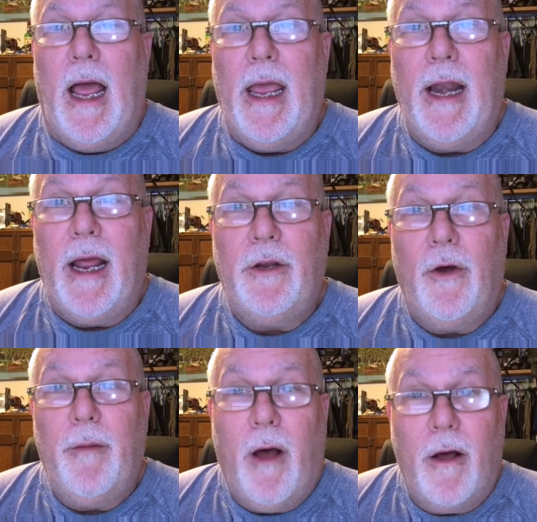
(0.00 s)
And I
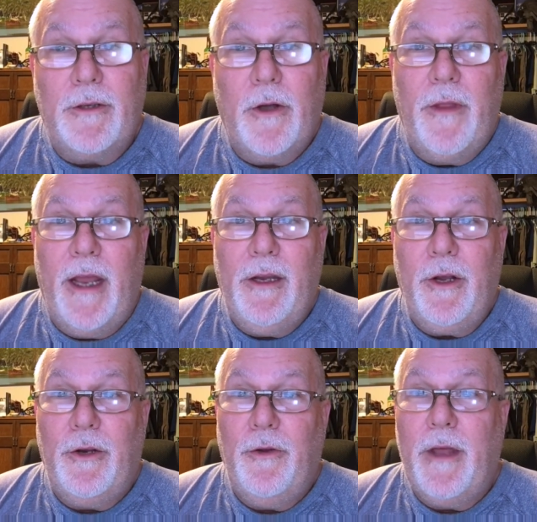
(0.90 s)
told him also that you
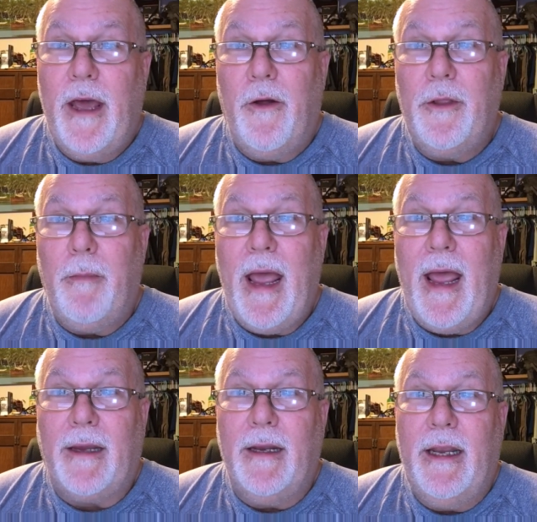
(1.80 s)
could do that on the
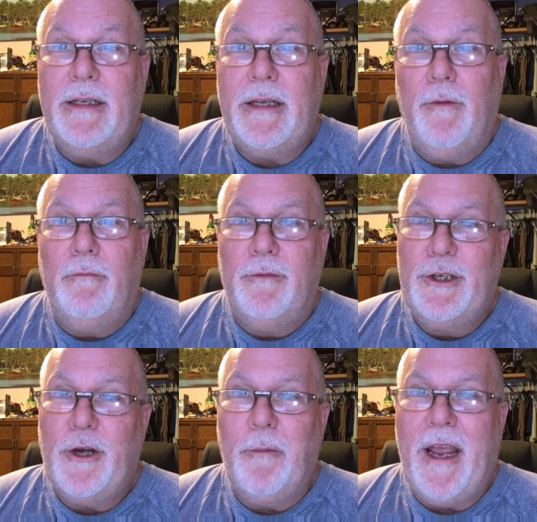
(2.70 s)
Mac. And he said,
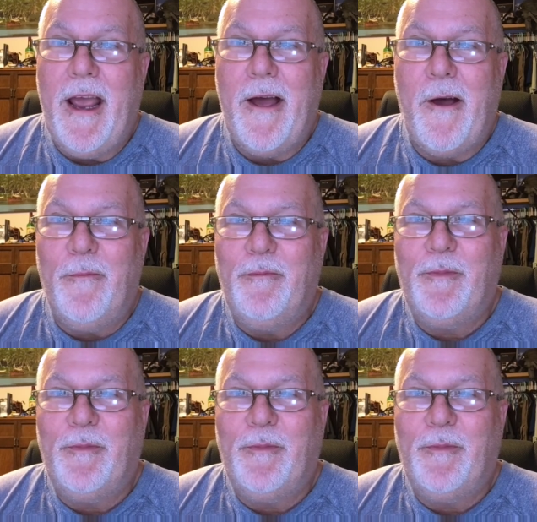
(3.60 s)
show me how.